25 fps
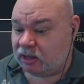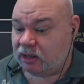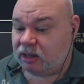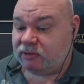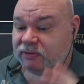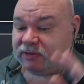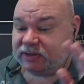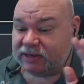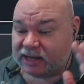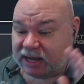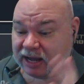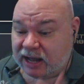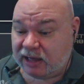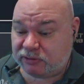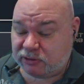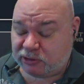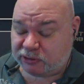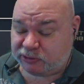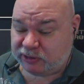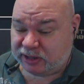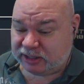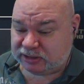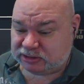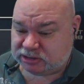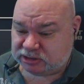The other
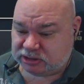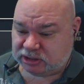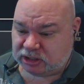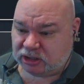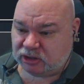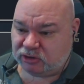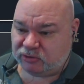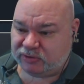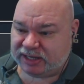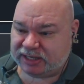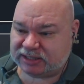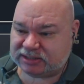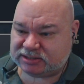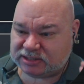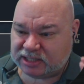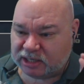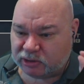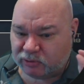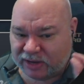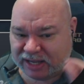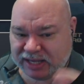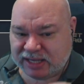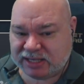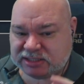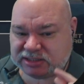thing to know is
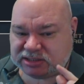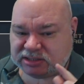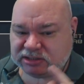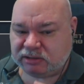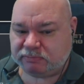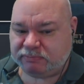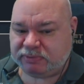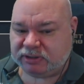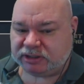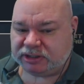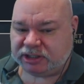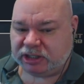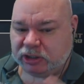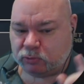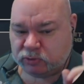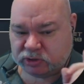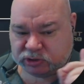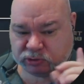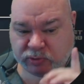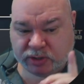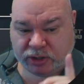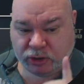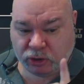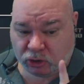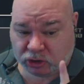there is an ability, which
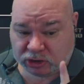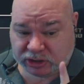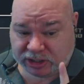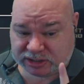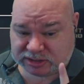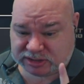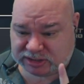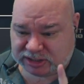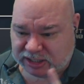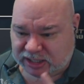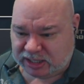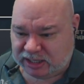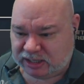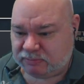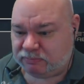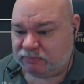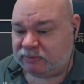we're not going to take,